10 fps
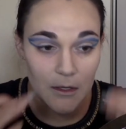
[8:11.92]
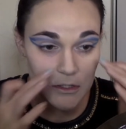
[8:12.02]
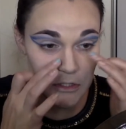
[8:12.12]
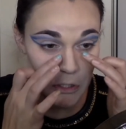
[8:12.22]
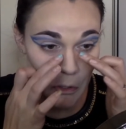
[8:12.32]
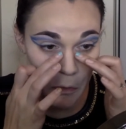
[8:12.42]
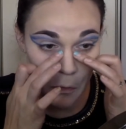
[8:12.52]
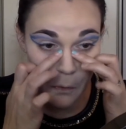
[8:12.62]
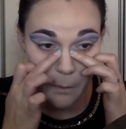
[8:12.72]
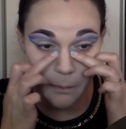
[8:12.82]

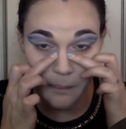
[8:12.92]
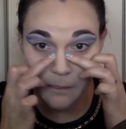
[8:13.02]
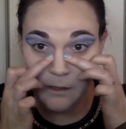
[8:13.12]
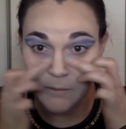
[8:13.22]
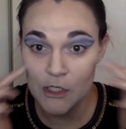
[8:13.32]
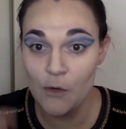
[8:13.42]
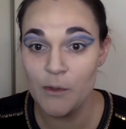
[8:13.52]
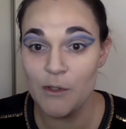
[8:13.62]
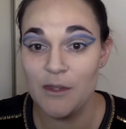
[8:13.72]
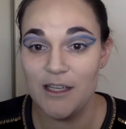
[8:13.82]
So let me know what
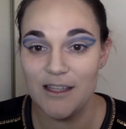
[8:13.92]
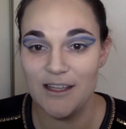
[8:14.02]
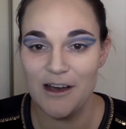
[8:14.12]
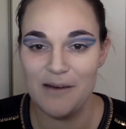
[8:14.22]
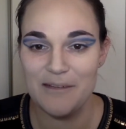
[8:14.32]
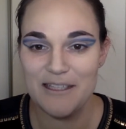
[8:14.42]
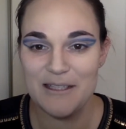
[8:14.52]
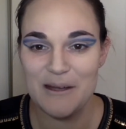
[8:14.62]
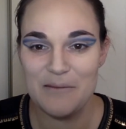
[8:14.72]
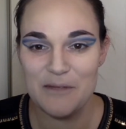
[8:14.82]
you think in the comments
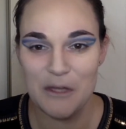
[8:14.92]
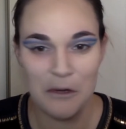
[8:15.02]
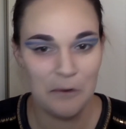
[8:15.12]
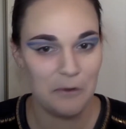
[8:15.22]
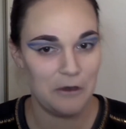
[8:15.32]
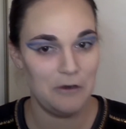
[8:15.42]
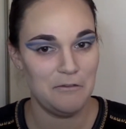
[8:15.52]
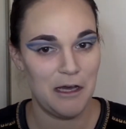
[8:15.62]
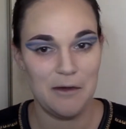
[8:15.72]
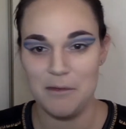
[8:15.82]
down below of
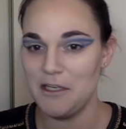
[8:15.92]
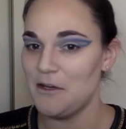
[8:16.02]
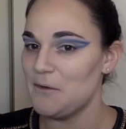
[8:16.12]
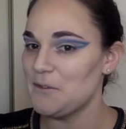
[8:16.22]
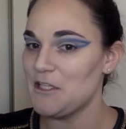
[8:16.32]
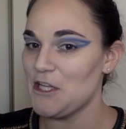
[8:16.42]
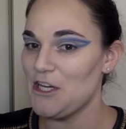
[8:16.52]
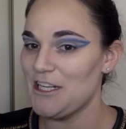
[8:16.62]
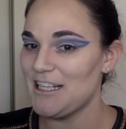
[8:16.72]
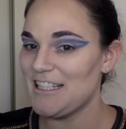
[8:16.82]
how my nose
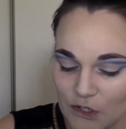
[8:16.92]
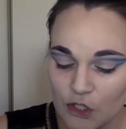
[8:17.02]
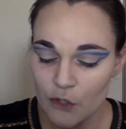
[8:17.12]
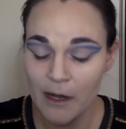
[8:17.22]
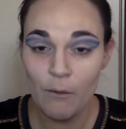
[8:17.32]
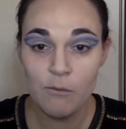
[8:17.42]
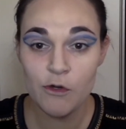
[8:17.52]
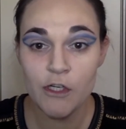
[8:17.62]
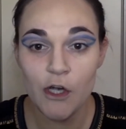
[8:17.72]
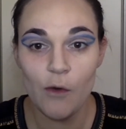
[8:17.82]
looks. So now I'm
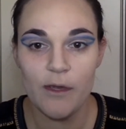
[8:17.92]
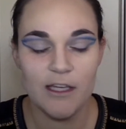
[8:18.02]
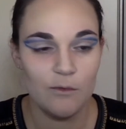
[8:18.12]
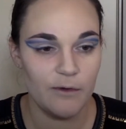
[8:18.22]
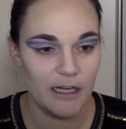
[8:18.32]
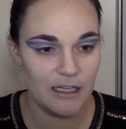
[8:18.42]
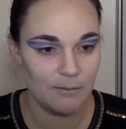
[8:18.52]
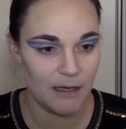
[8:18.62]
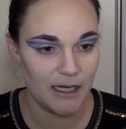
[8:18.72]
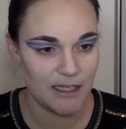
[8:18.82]
going to go in with
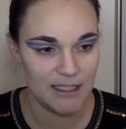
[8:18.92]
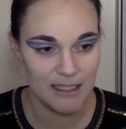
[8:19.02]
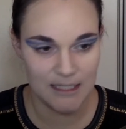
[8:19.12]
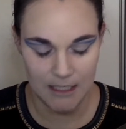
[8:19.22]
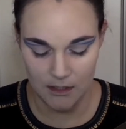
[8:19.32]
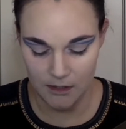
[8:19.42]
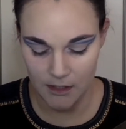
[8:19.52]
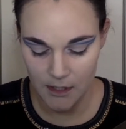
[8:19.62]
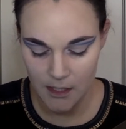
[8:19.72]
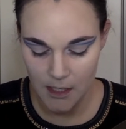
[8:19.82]
my
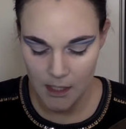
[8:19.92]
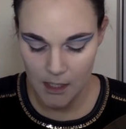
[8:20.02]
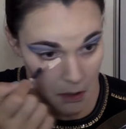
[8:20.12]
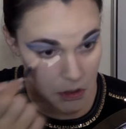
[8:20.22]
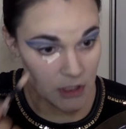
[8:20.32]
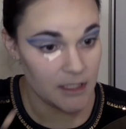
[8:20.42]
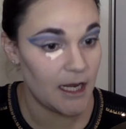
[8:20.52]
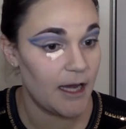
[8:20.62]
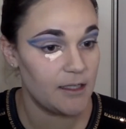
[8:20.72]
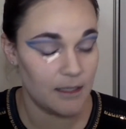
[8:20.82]
concealer. Just
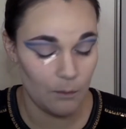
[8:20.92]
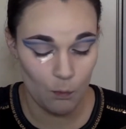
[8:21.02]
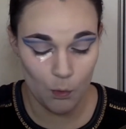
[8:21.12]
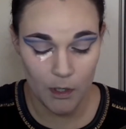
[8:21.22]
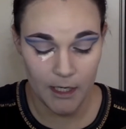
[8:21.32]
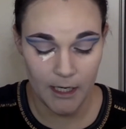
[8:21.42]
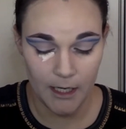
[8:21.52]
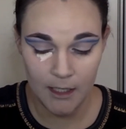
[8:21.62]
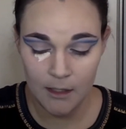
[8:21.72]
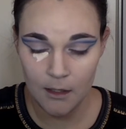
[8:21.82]
as I'm
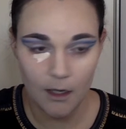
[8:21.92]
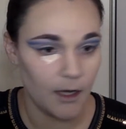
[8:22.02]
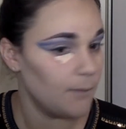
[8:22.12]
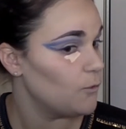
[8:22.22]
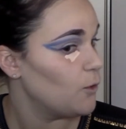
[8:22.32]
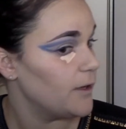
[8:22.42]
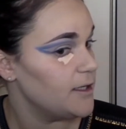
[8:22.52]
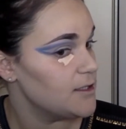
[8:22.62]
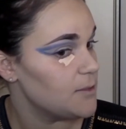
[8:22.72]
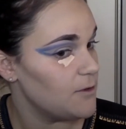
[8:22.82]
working, I'm
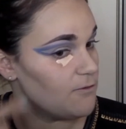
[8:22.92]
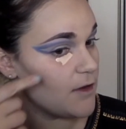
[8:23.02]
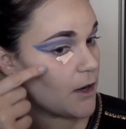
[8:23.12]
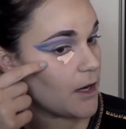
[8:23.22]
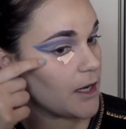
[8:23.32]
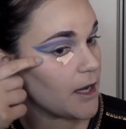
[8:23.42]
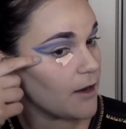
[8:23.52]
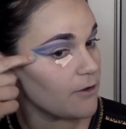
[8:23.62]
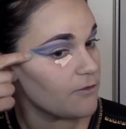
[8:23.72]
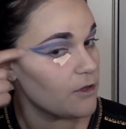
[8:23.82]
going to be very
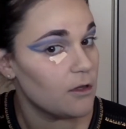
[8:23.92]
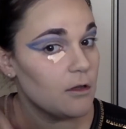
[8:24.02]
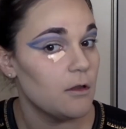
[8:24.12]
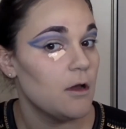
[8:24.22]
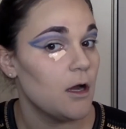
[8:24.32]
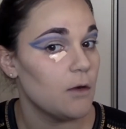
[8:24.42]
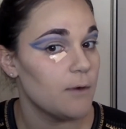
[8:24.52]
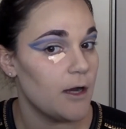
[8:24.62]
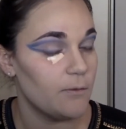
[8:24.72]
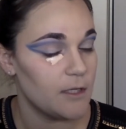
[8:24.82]
careful
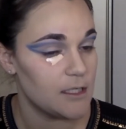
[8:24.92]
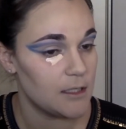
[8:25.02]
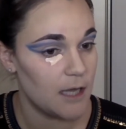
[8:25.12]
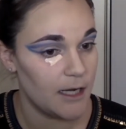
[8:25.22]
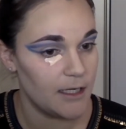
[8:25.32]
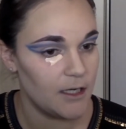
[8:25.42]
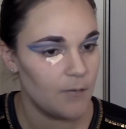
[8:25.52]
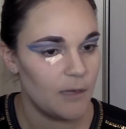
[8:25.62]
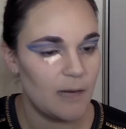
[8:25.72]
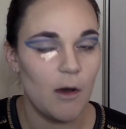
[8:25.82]
around this line here,
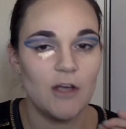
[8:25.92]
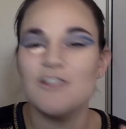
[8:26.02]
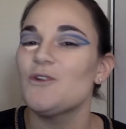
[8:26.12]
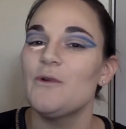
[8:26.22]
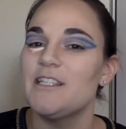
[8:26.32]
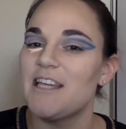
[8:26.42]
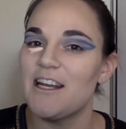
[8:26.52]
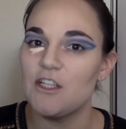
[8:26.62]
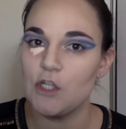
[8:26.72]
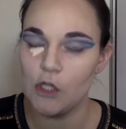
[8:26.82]
but I'm also going to get
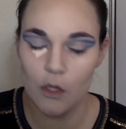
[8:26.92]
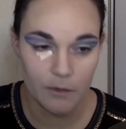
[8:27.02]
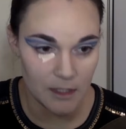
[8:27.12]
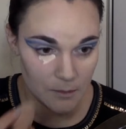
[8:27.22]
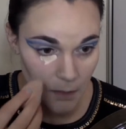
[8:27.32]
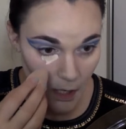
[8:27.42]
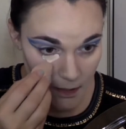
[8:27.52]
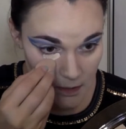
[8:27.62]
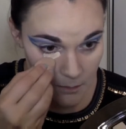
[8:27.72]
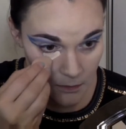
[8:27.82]
as close as
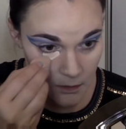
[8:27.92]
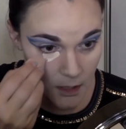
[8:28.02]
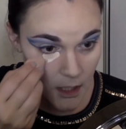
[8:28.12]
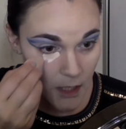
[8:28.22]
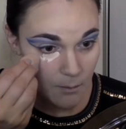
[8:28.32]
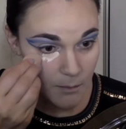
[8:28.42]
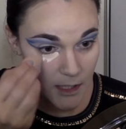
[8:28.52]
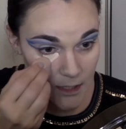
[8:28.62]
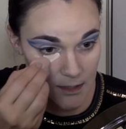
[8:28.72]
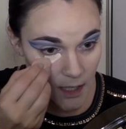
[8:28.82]
possible
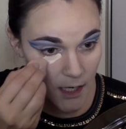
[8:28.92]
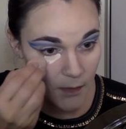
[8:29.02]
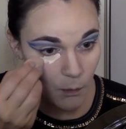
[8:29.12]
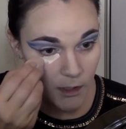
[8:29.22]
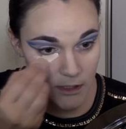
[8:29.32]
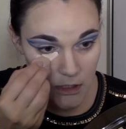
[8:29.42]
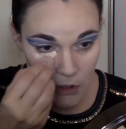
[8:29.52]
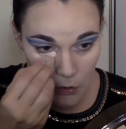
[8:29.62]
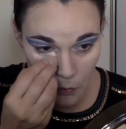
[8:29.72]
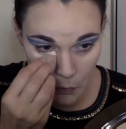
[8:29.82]
because I want to
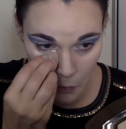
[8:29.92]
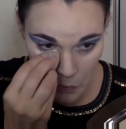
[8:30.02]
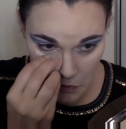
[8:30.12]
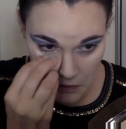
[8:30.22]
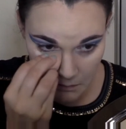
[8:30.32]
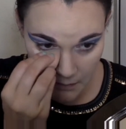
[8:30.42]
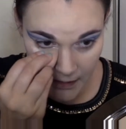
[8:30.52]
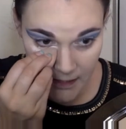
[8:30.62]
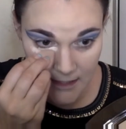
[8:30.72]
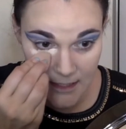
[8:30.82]
use my
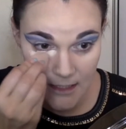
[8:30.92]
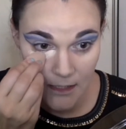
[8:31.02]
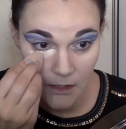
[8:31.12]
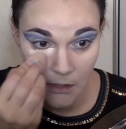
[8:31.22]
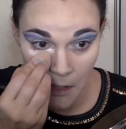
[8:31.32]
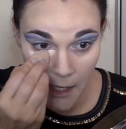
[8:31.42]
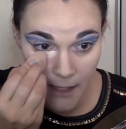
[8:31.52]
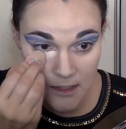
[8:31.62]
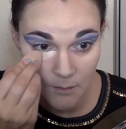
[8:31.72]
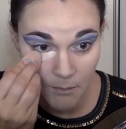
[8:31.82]
concealer
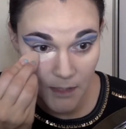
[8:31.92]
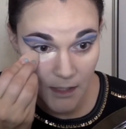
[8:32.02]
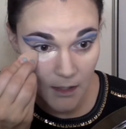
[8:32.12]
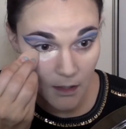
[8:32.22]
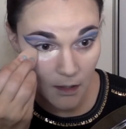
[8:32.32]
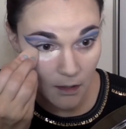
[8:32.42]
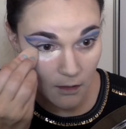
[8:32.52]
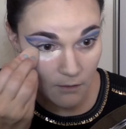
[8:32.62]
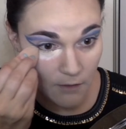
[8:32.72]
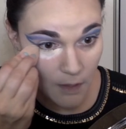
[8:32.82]
as a bit
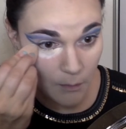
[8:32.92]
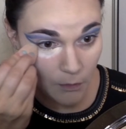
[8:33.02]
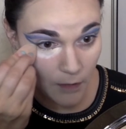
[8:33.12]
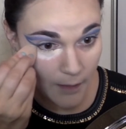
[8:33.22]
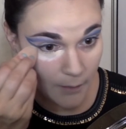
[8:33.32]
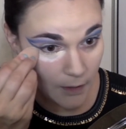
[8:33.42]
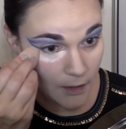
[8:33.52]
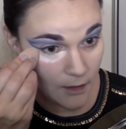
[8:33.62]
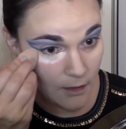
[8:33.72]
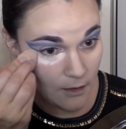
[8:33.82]
of a
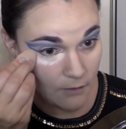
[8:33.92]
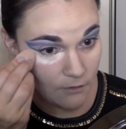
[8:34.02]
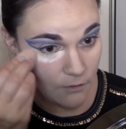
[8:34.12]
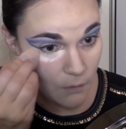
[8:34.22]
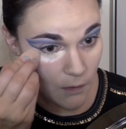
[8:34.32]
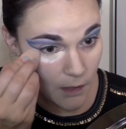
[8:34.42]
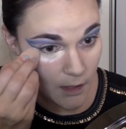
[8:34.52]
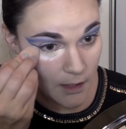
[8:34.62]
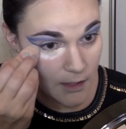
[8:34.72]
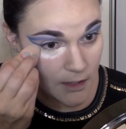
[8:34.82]
primer
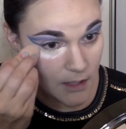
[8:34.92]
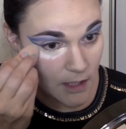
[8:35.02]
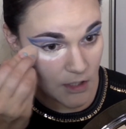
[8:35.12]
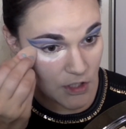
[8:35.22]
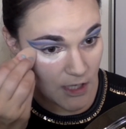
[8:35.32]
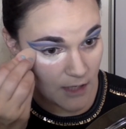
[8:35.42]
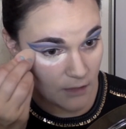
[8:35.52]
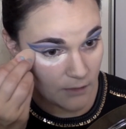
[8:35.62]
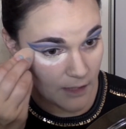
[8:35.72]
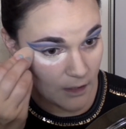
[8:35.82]
for a
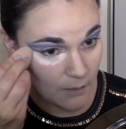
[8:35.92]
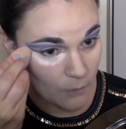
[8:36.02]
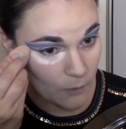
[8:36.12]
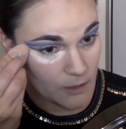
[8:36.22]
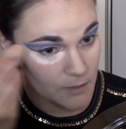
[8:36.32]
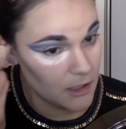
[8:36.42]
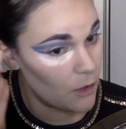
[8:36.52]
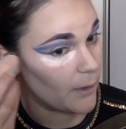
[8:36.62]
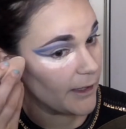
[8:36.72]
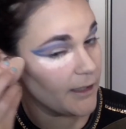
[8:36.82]
shadow that I'm going to be
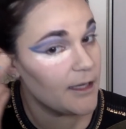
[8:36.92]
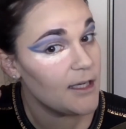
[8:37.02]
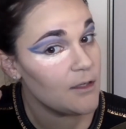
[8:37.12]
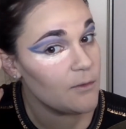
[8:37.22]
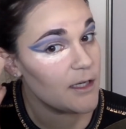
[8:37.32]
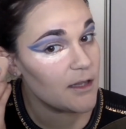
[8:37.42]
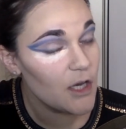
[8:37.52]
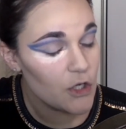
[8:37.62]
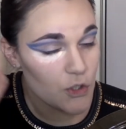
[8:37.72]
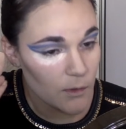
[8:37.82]
going in with
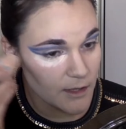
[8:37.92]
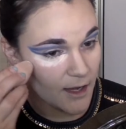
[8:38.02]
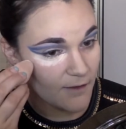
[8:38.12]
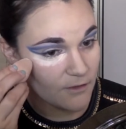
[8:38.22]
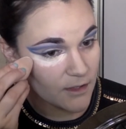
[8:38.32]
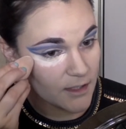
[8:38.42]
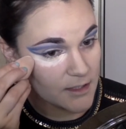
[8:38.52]
shortly after this.